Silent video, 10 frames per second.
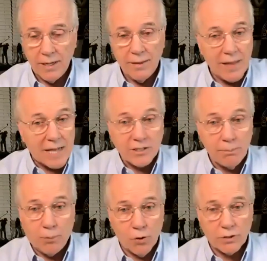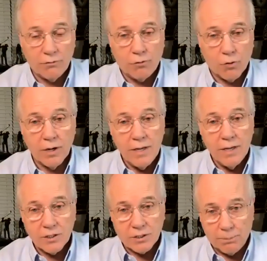That's important for
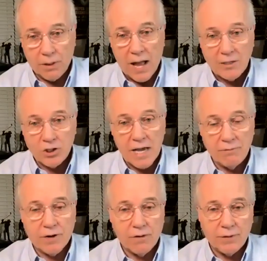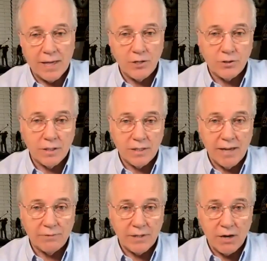supply chain verification that the
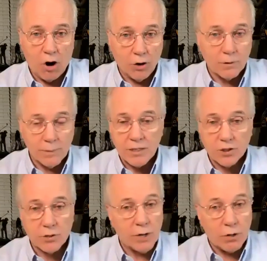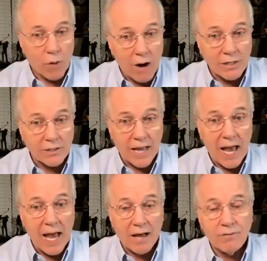FDA ultimately is going to require us to
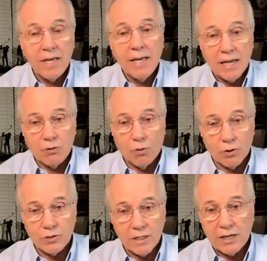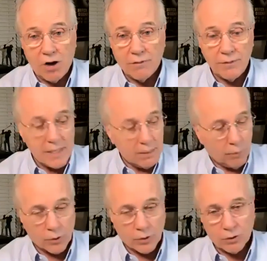have in order to get off of the
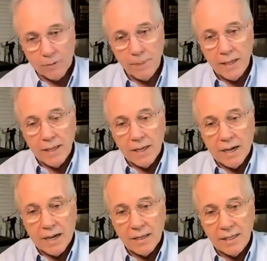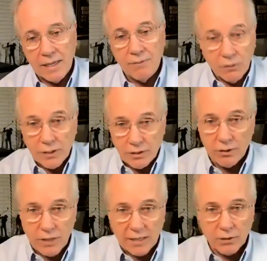import alert, uh, even if we
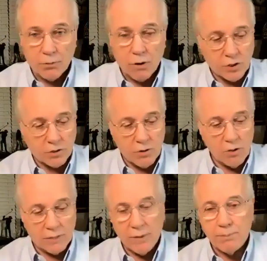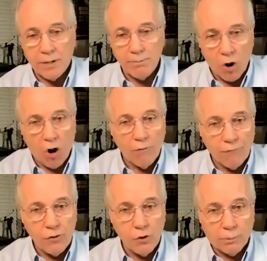take the broad stroke of it. But all
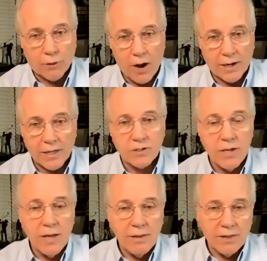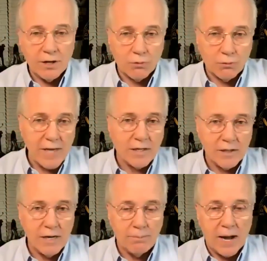food products that are
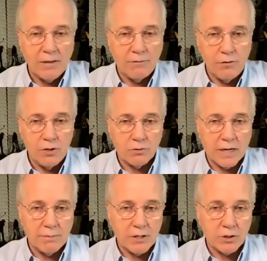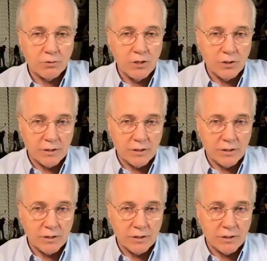regulated by the Food and Drug Administration